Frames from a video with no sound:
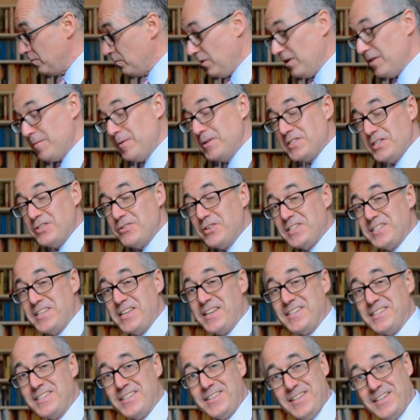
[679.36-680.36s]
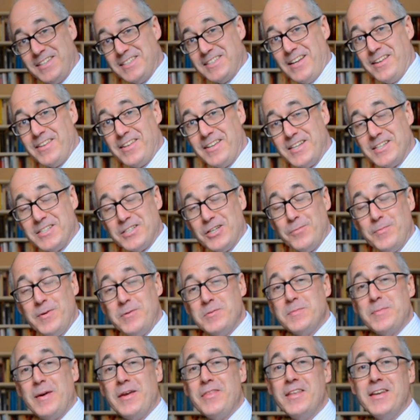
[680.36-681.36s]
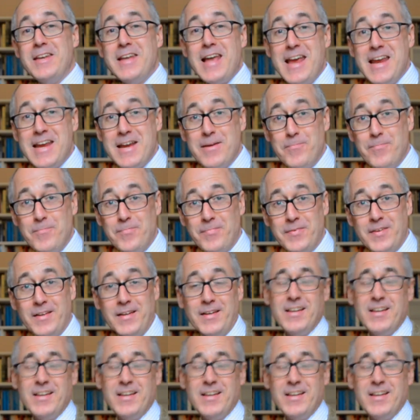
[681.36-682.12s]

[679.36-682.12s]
One of the most interesting things I think it told me was about the name.